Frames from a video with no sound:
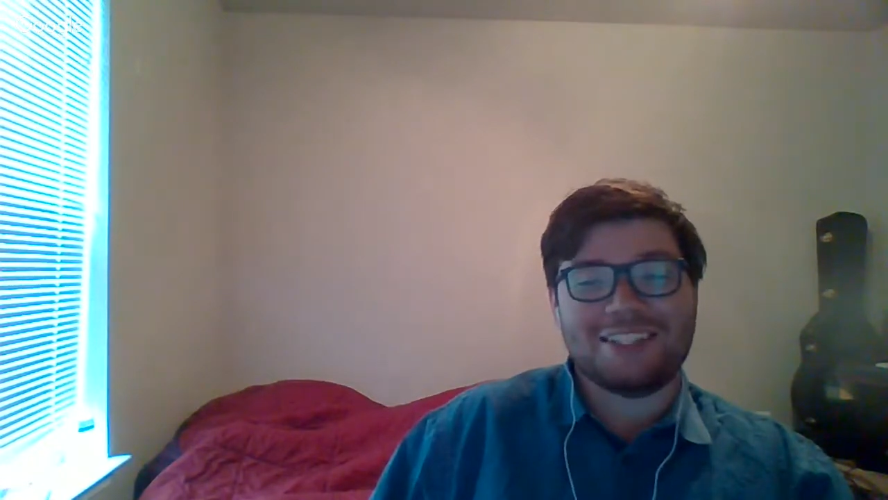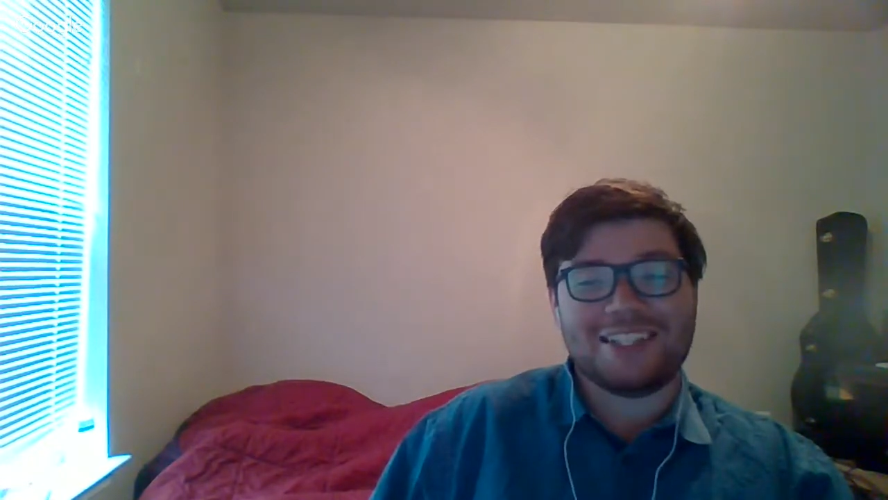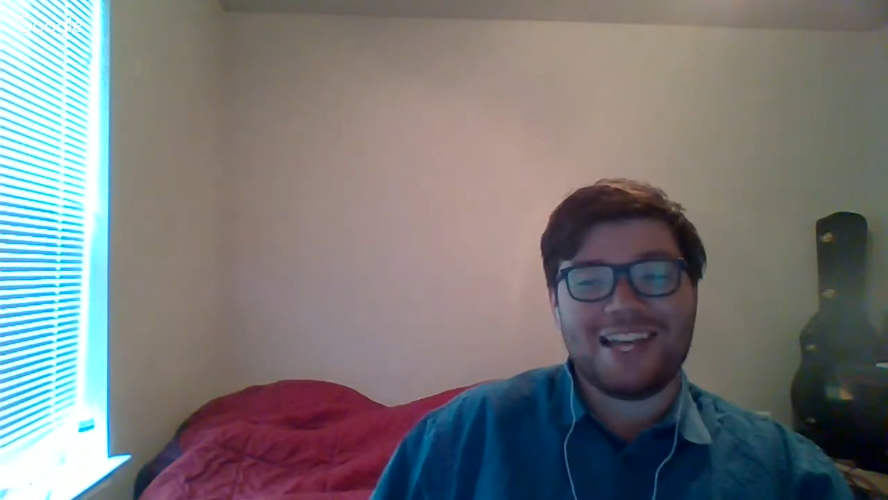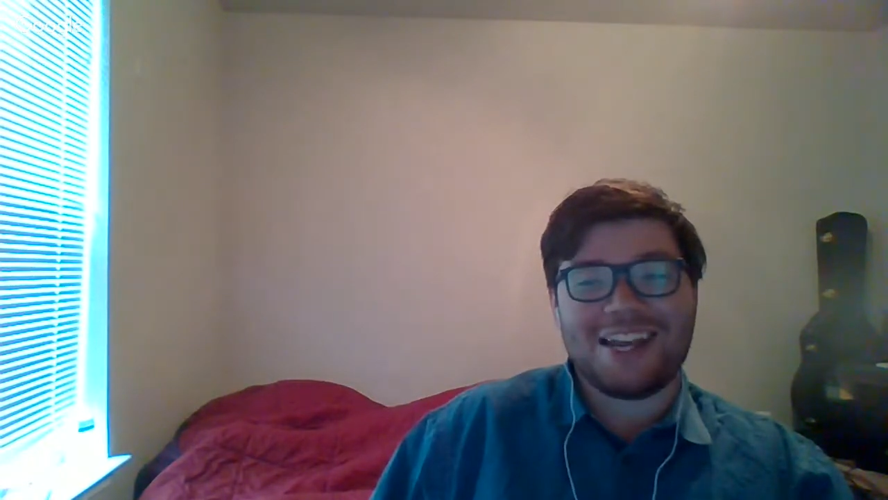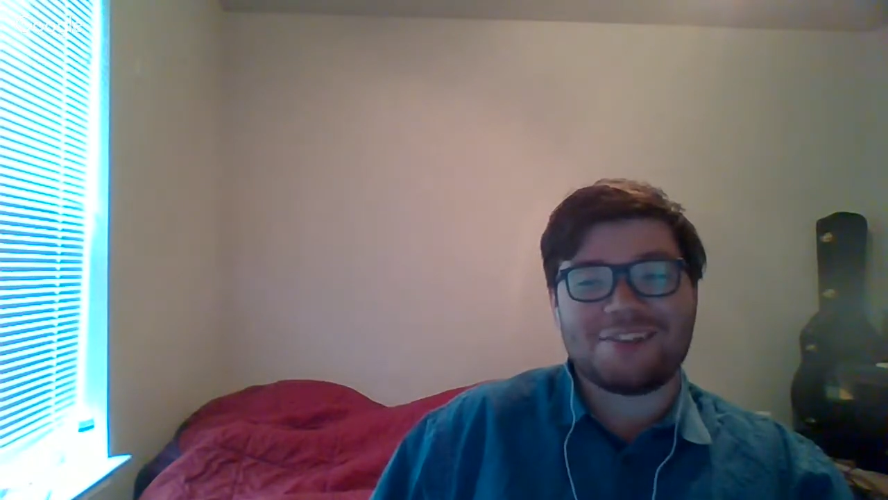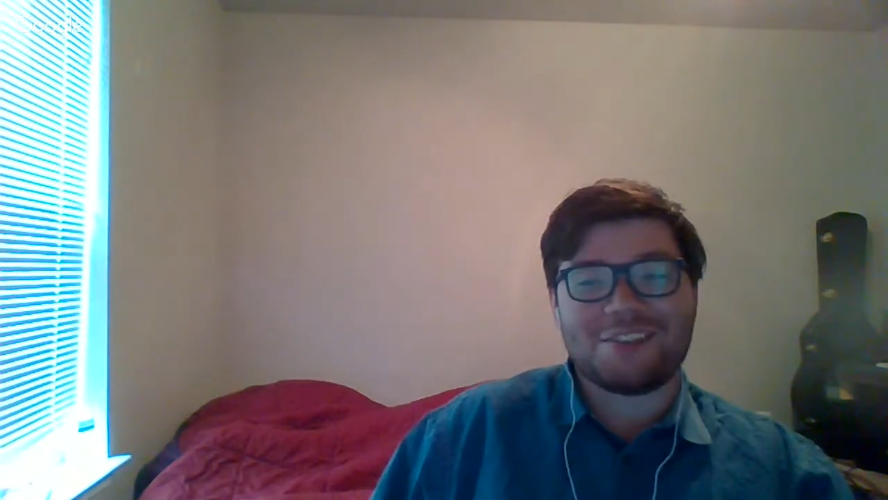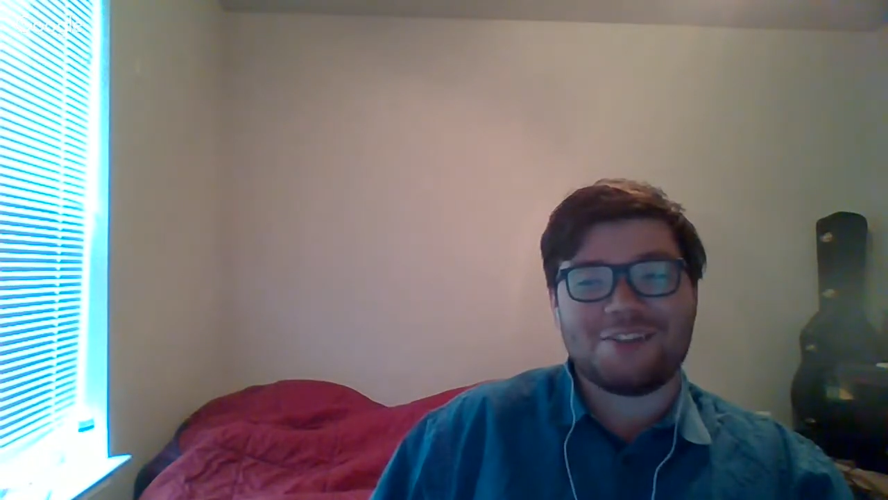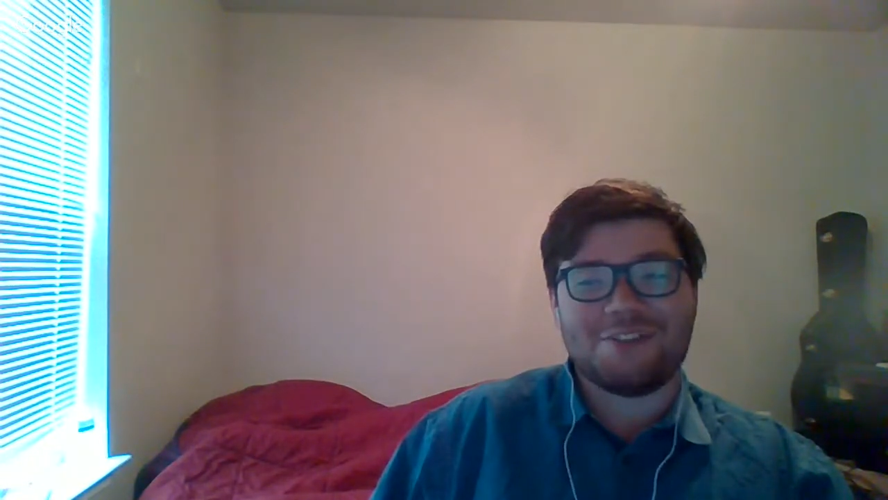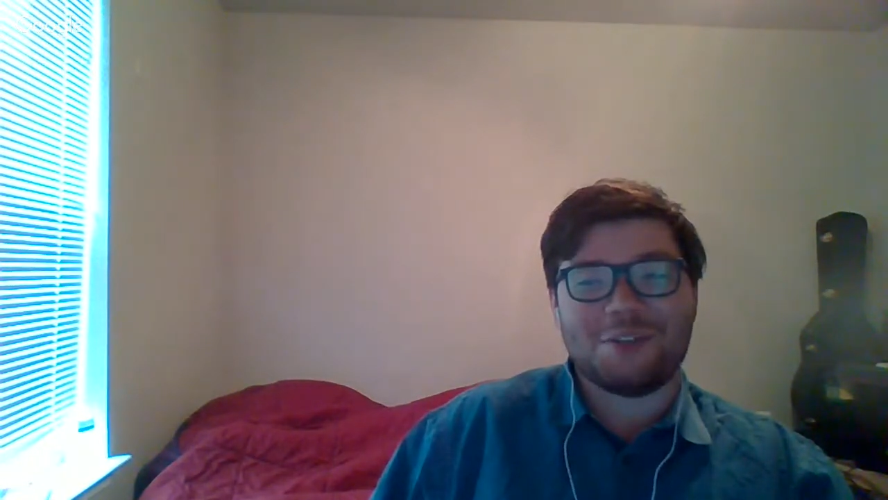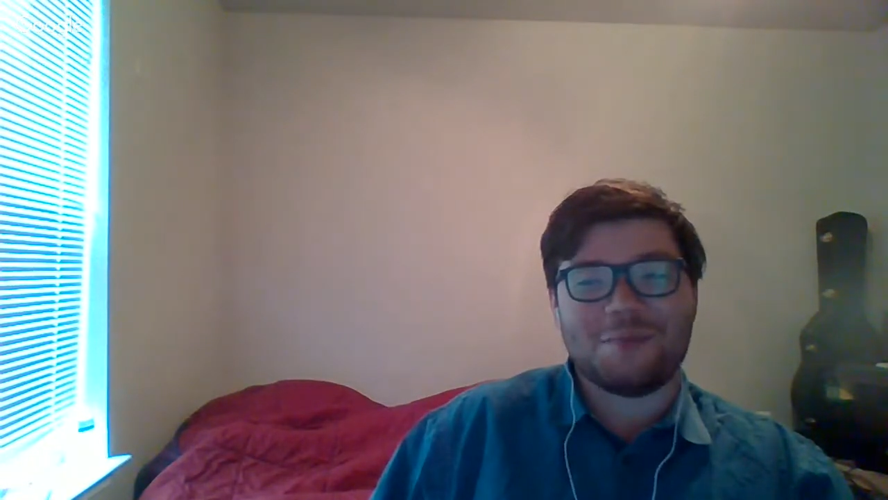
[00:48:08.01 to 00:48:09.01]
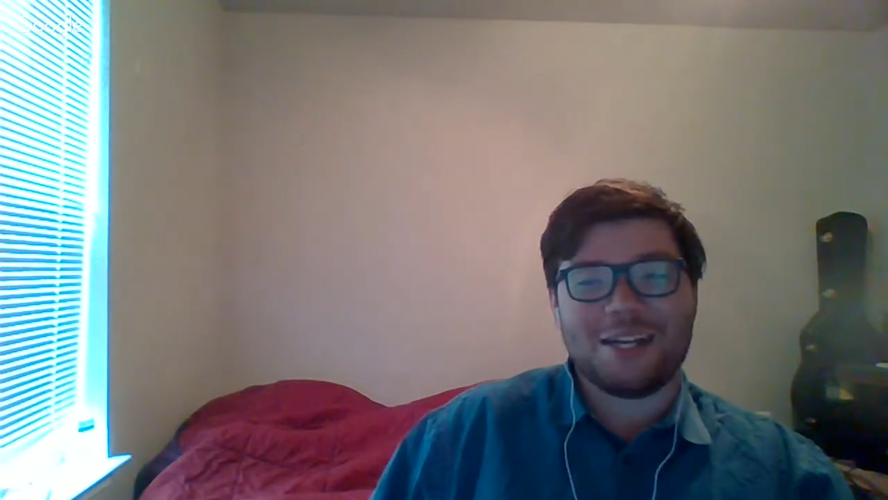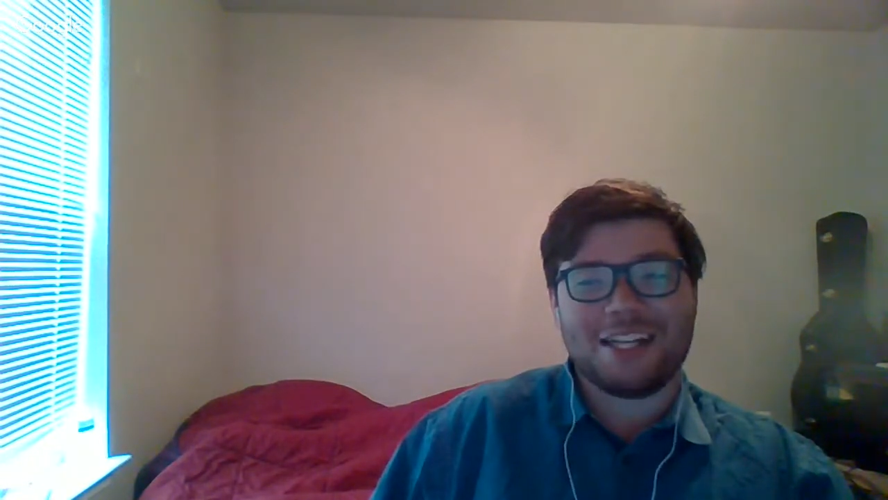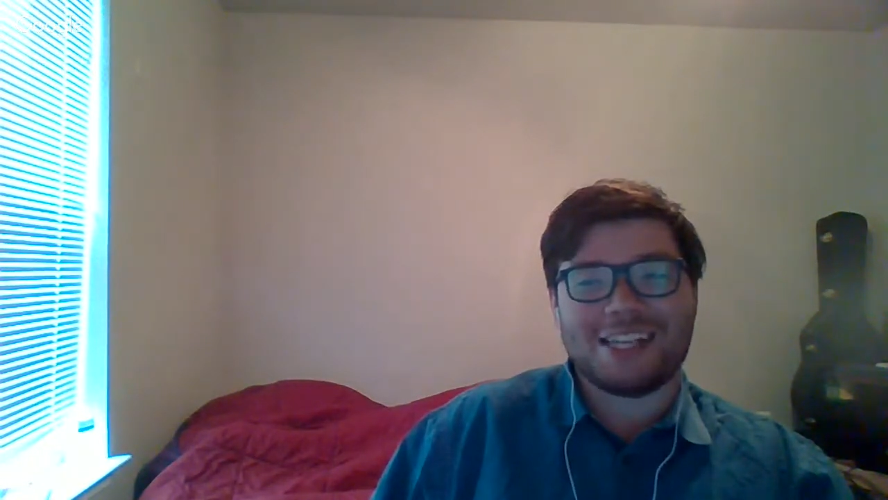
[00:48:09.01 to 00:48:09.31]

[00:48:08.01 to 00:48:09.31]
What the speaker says: done that every few minutes.